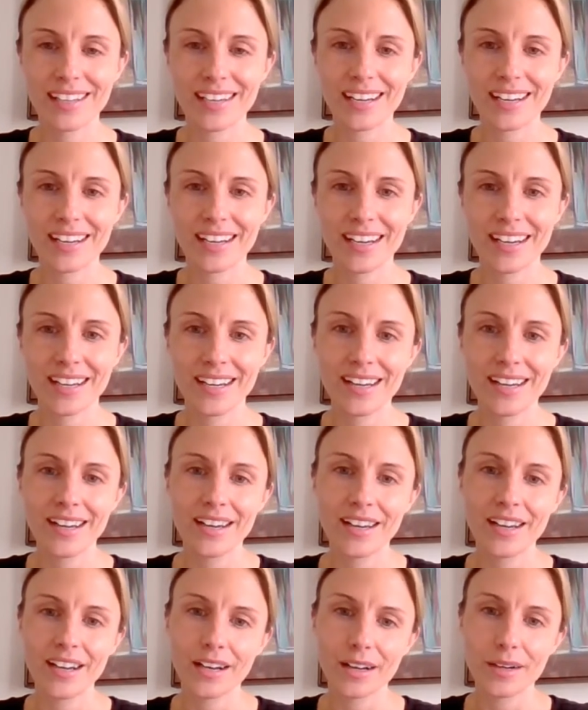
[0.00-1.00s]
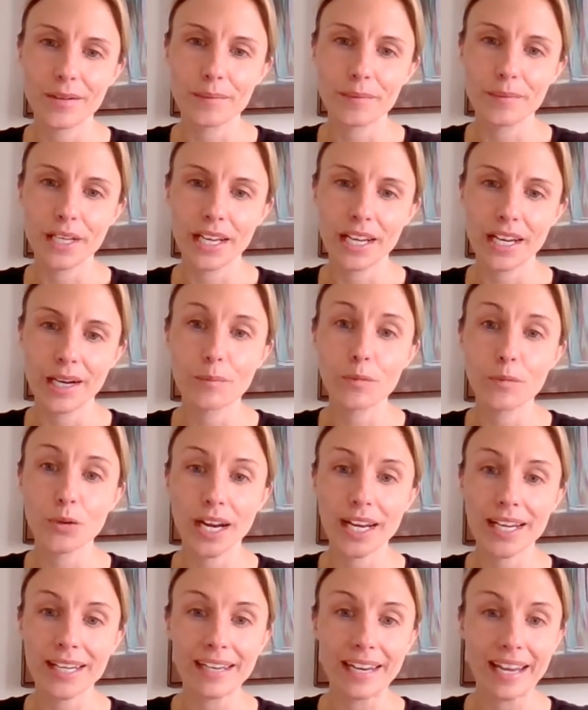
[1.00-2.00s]
than I am
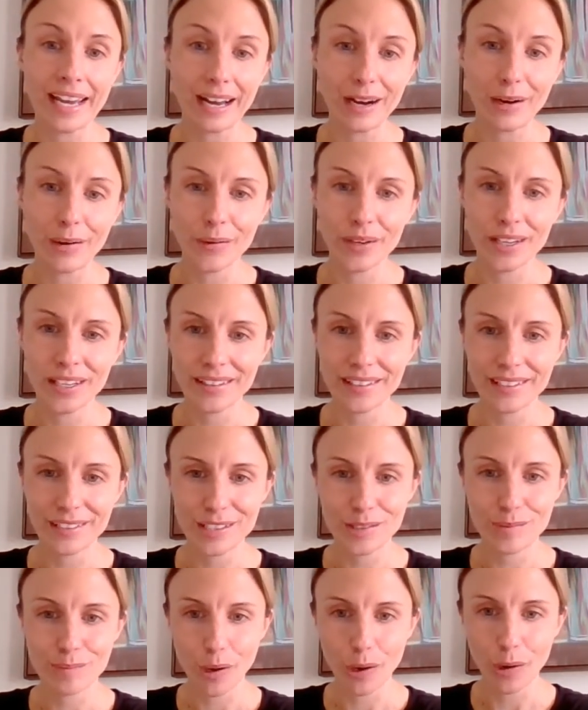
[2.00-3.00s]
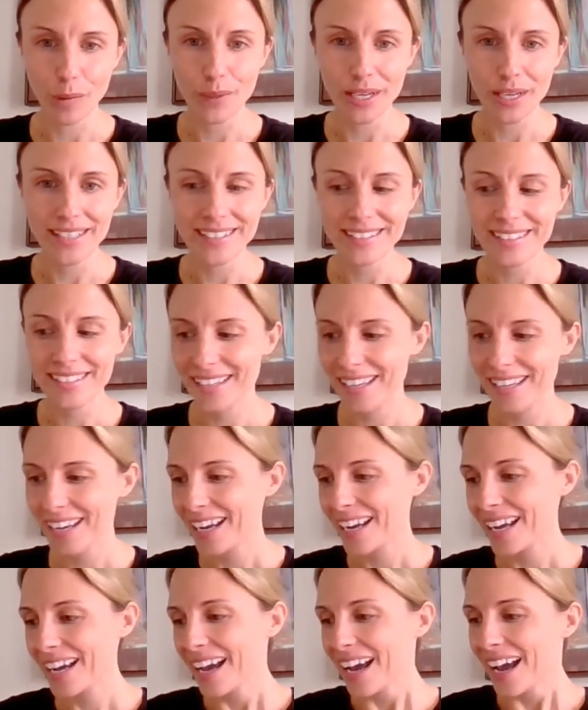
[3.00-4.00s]
right now in this moment.
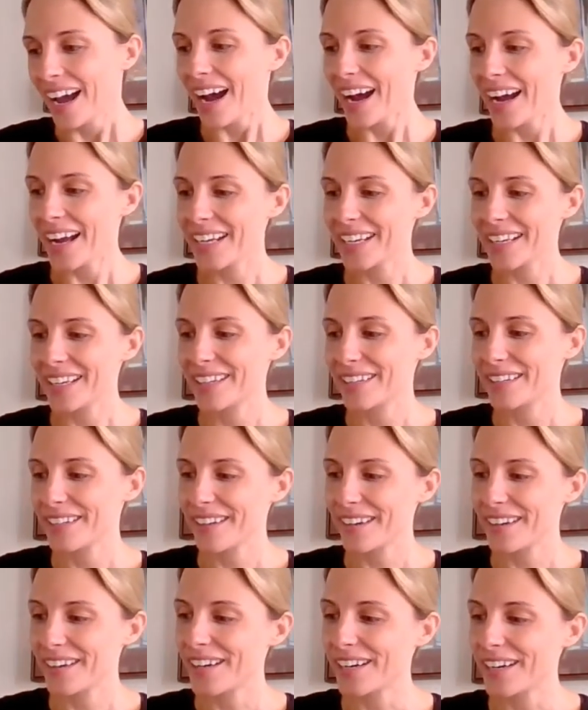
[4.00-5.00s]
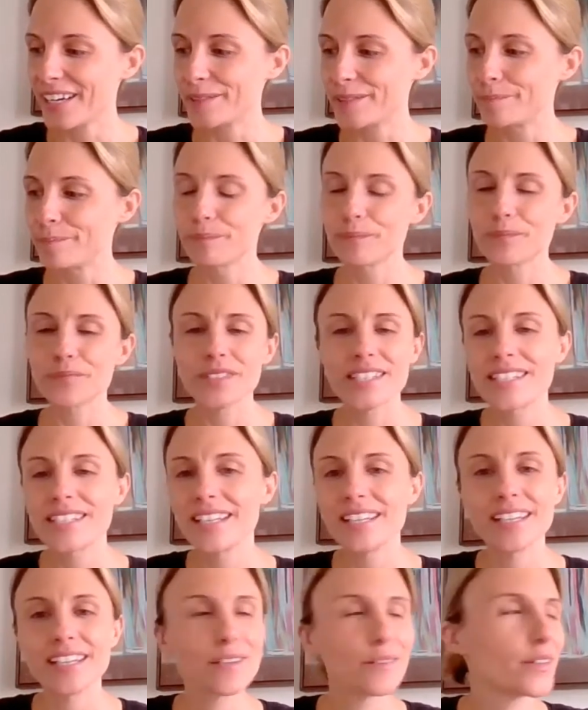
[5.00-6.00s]
I
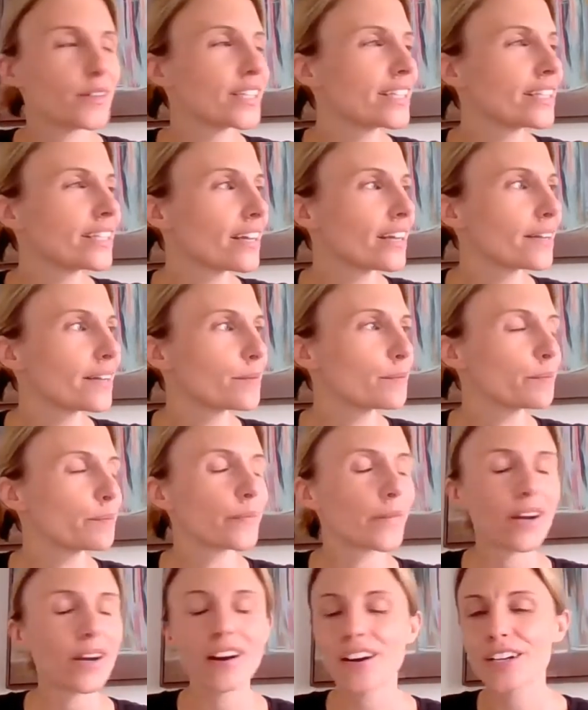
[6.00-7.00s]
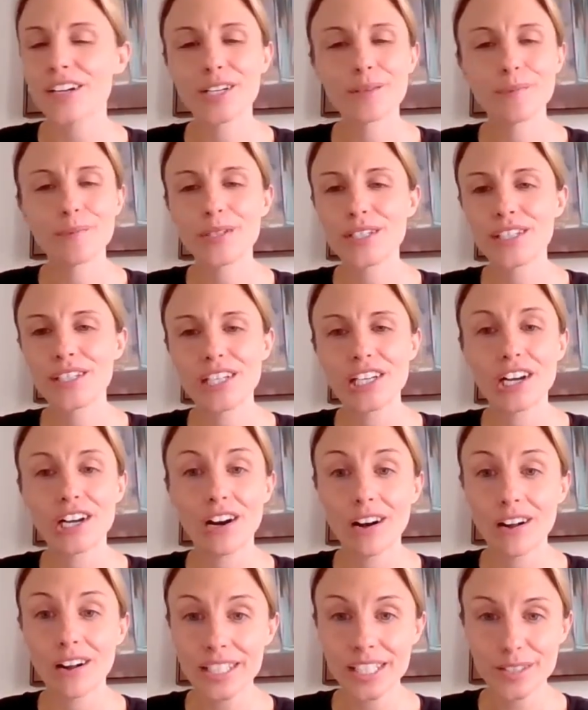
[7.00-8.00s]
see our community
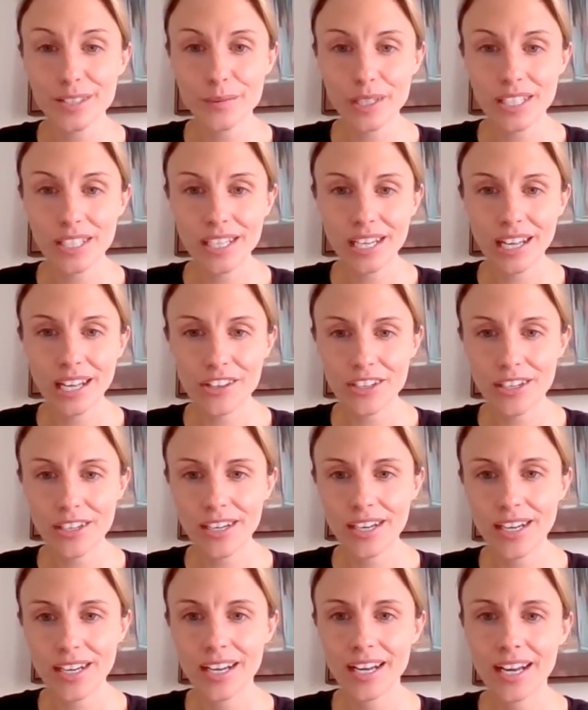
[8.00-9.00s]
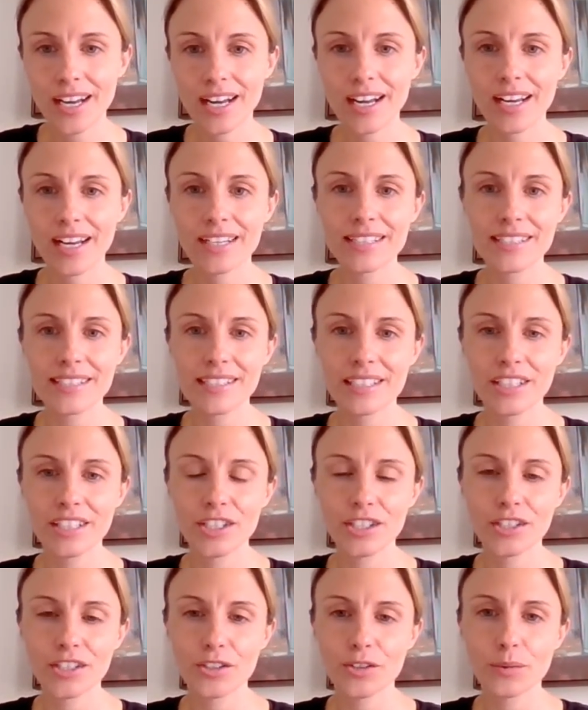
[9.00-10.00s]
calling one another. I
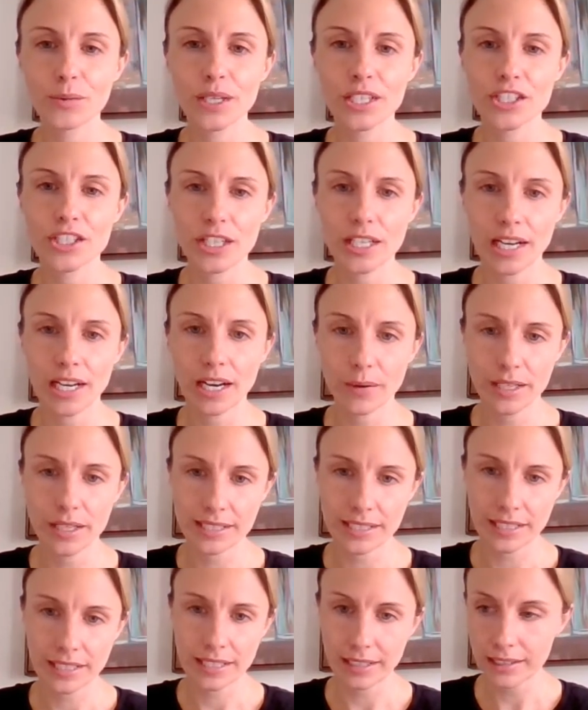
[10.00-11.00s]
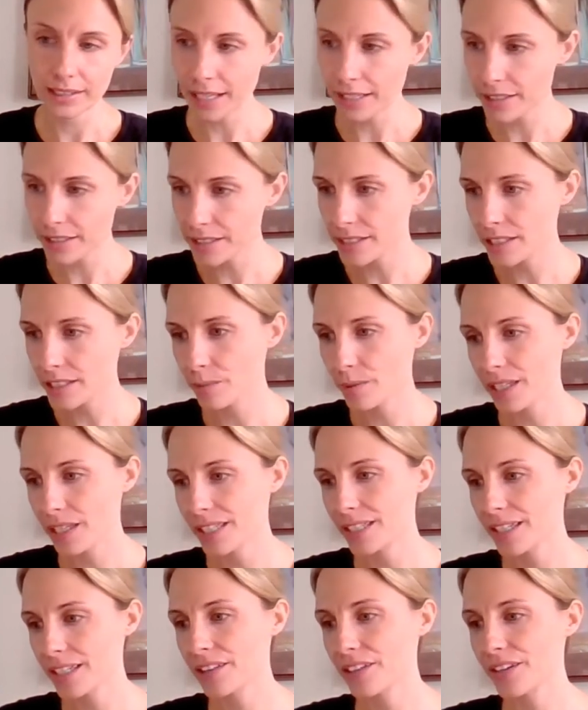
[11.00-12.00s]
see you reaching out and sending letters to one
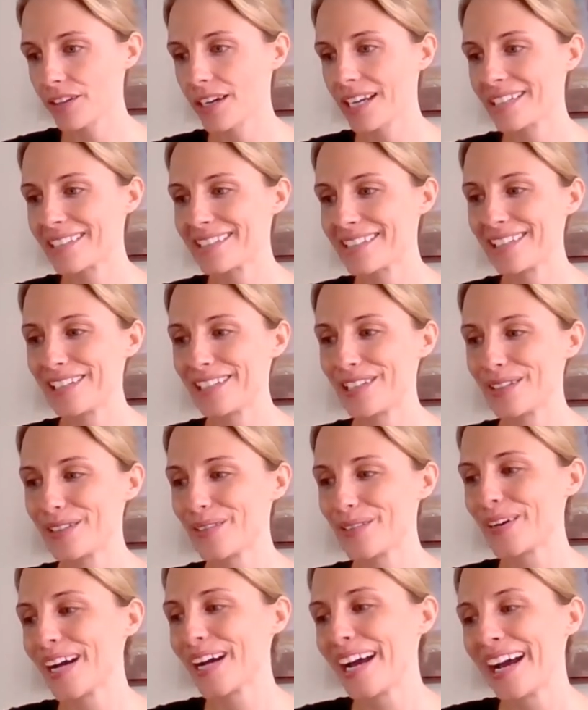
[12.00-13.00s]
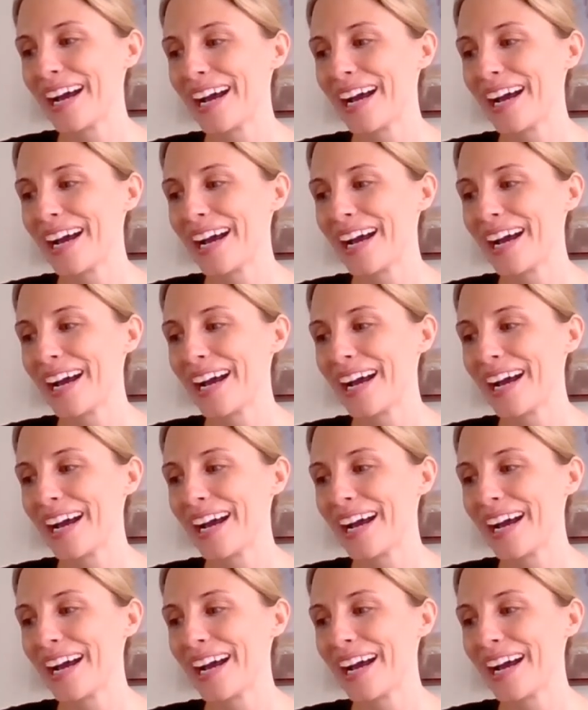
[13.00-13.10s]
another. I see you